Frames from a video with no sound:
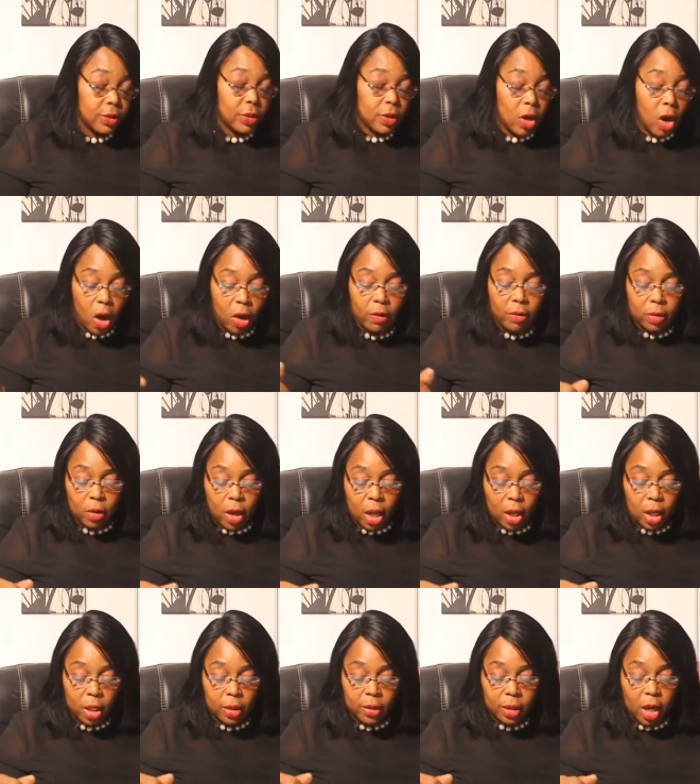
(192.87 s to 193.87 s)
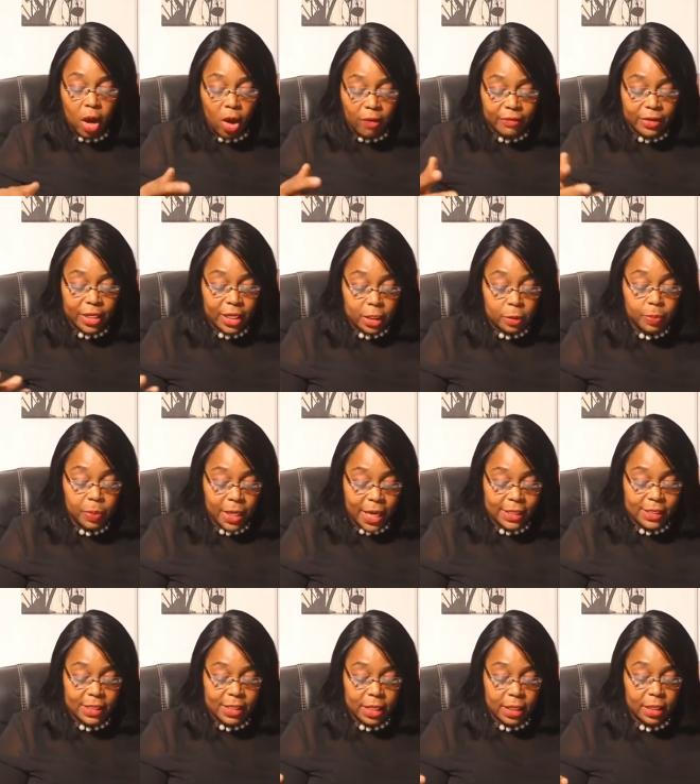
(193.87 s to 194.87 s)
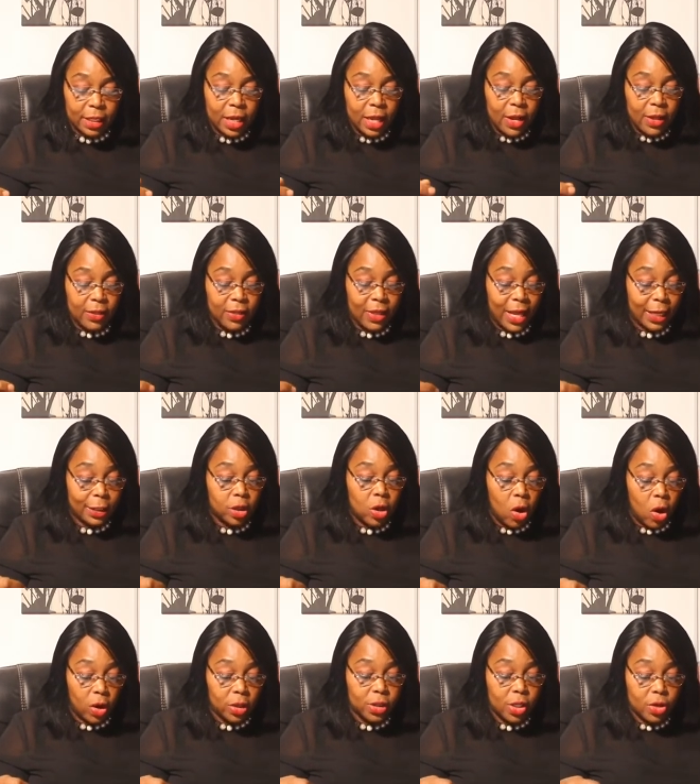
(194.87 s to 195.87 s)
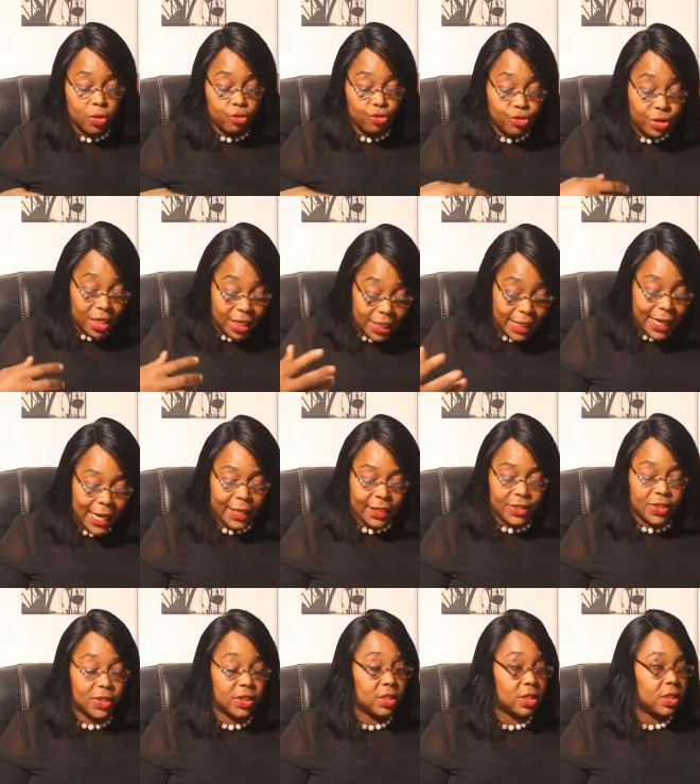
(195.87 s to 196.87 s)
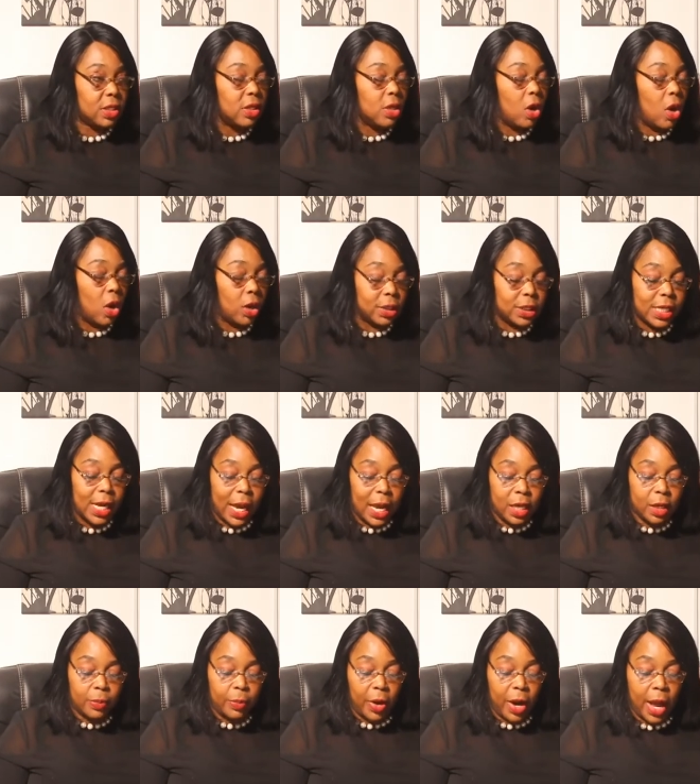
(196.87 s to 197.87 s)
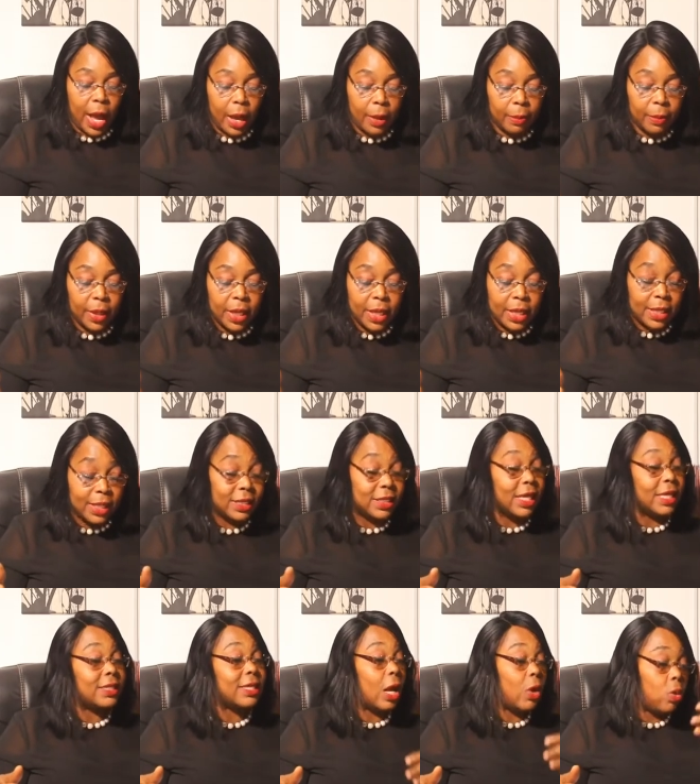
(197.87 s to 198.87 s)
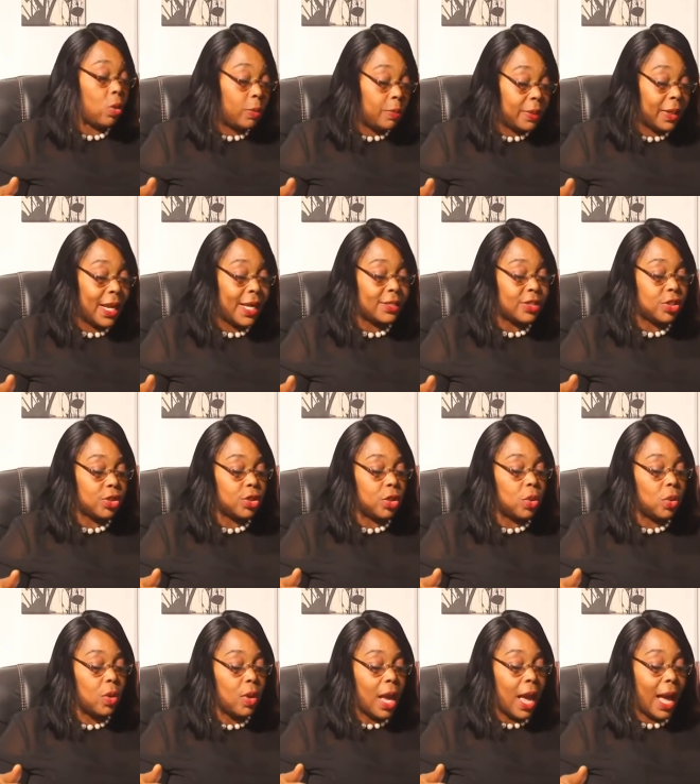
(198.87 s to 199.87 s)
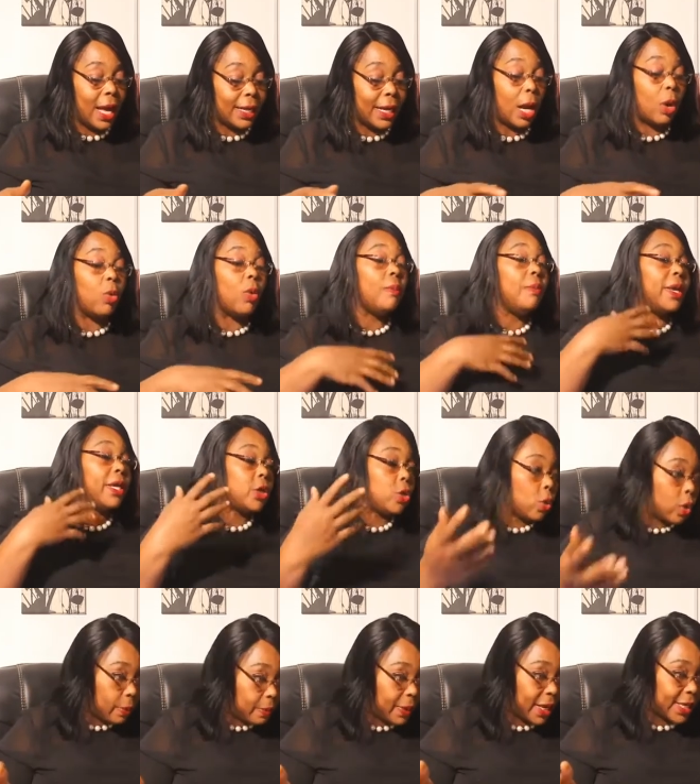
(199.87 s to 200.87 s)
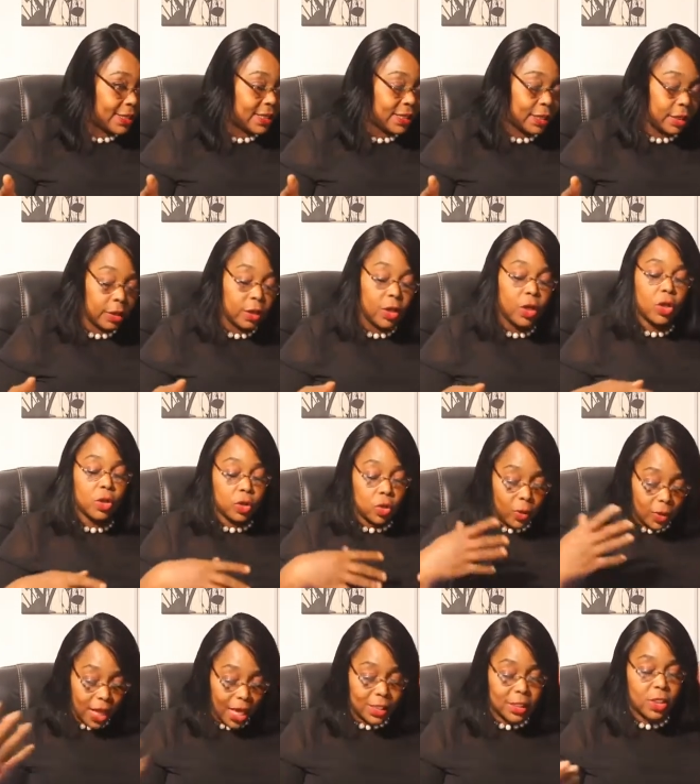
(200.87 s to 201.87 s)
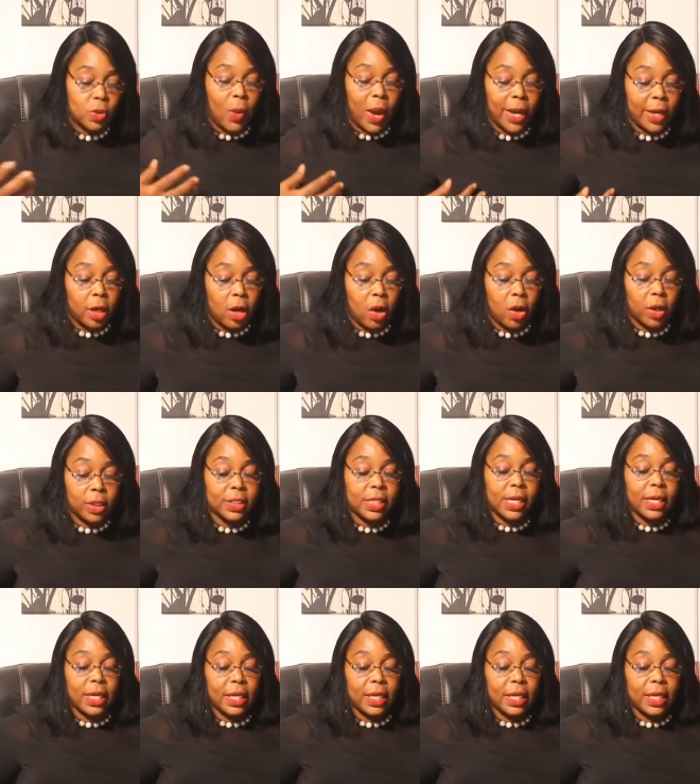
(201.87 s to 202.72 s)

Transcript: co- uh, the covenant blessing that God released unto Abraham. He says, I will bless you and I will make you a blessing. So that's why God